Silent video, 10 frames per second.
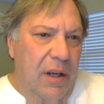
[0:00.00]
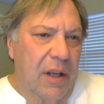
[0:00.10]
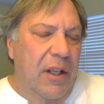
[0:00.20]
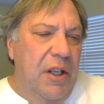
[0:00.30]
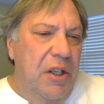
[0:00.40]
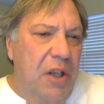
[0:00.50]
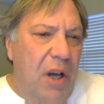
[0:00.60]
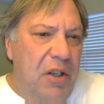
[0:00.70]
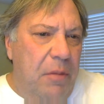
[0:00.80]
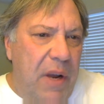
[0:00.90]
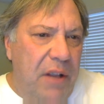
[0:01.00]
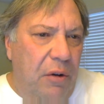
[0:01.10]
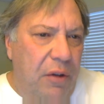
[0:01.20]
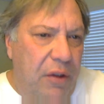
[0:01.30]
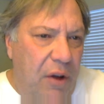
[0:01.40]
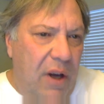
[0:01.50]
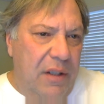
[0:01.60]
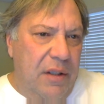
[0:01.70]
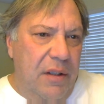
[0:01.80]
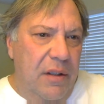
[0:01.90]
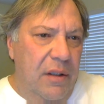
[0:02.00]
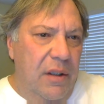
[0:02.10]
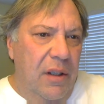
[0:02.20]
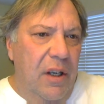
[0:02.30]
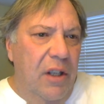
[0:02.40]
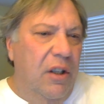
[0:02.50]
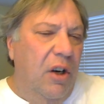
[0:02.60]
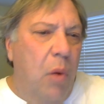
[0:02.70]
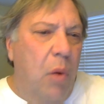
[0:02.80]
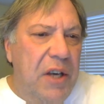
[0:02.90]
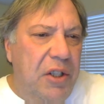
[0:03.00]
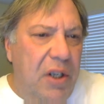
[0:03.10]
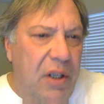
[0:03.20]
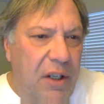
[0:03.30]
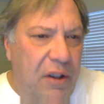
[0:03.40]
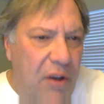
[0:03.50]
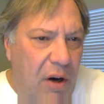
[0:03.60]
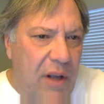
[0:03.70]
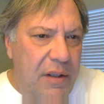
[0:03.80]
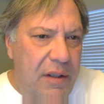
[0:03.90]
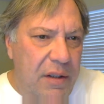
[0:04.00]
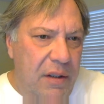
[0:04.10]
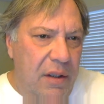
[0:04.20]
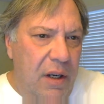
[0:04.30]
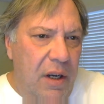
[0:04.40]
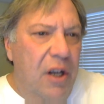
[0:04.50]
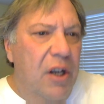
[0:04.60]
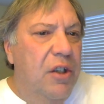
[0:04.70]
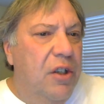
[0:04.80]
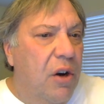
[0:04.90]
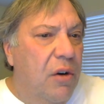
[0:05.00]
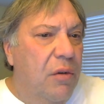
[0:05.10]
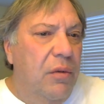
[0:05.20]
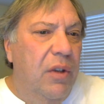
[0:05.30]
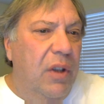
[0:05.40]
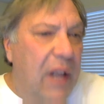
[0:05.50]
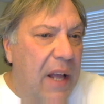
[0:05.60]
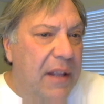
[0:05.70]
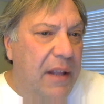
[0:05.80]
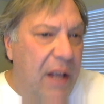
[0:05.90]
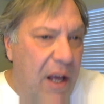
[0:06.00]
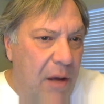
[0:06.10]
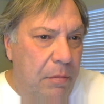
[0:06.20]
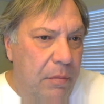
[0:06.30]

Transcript: the judgmental thoughts, the questioning thoughts, don't let them